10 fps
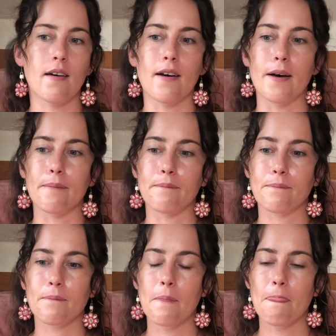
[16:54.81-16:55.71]

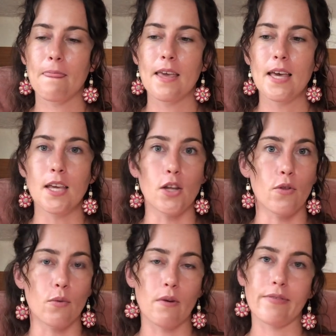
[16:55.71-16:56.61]

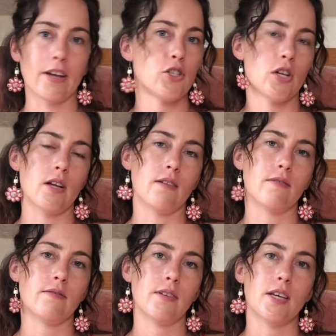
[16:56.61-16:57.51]
the reflection
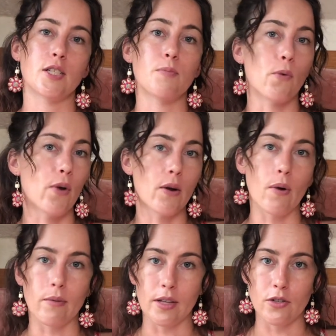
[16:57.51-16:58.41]
of exploring
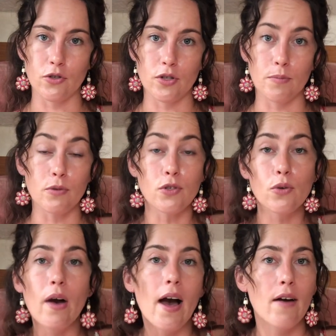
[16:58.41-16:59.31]
what relationship you
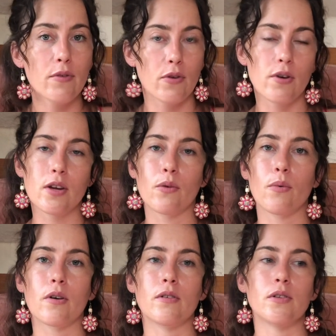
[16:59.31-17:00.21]
do have with your inner
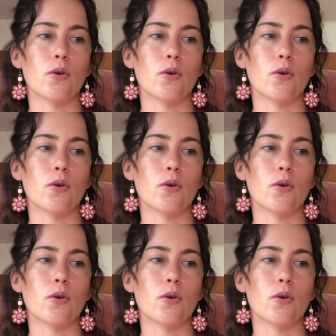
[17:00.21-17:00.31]
world,